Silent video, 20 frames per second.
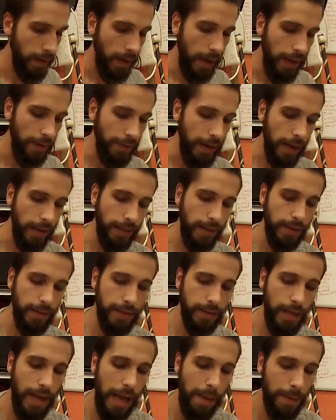I've got
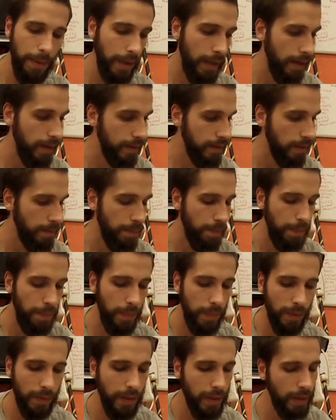this top again, it's a
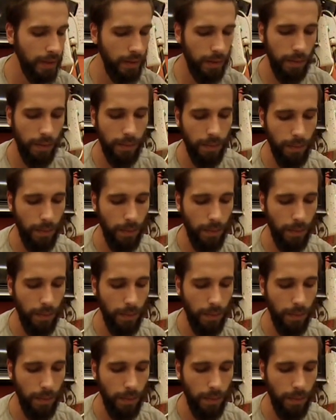little